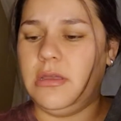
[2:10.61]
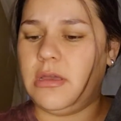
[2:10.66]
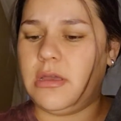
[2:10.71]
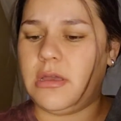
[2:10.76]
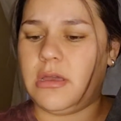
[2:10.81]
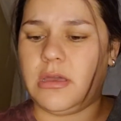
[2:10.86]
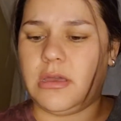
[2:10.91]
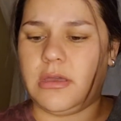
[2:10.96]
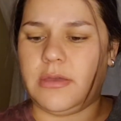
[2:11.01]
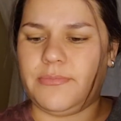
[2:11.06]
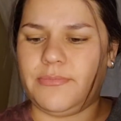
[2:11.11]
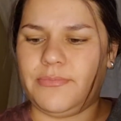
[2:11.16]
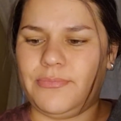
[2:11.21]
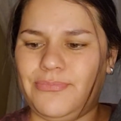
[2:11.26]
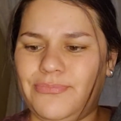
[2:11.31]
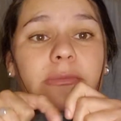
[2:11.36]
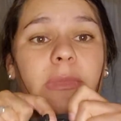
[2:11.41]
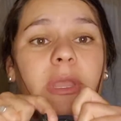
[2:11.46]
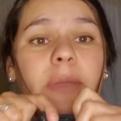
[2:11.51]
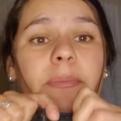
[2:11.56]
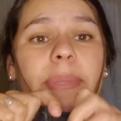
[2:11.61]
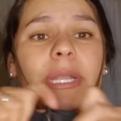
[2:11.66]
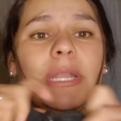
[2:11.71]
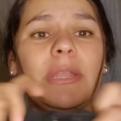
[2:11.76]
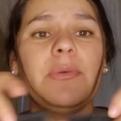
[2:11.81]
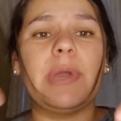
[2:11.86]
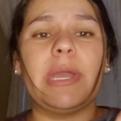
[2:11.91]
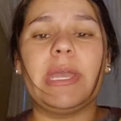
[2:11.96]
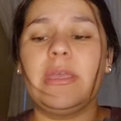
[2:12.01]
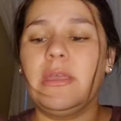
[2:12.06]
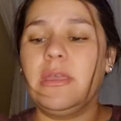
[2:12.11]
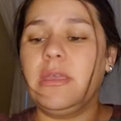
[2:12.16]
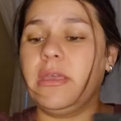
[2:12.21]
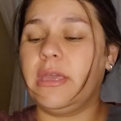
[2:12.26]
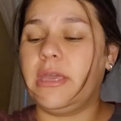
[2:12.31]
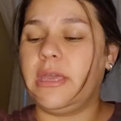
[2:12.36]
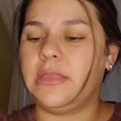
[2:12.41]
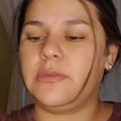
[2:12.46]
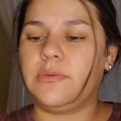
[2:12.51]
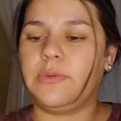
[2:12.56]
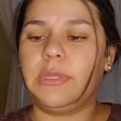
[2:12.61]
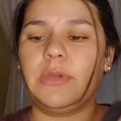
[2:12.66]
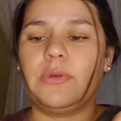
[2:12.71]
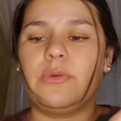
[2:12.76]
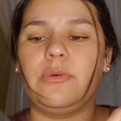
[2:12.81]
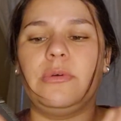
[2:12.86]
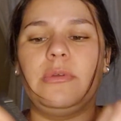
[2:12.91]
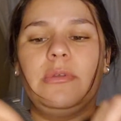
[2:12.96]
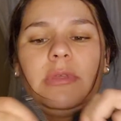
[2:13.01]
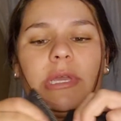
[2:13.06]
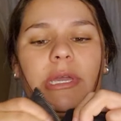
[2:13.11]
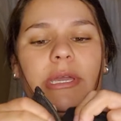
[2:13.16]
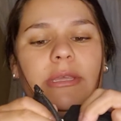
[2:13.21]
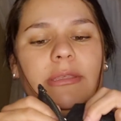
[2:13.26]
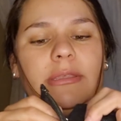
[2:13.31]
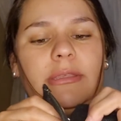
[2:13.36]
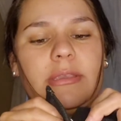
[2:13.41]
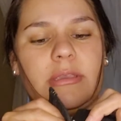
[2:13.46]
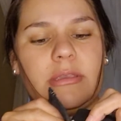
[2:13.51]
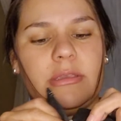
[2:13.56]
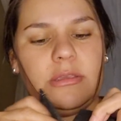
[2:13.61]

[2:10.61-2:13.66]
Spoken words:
But anyway, it's really cool because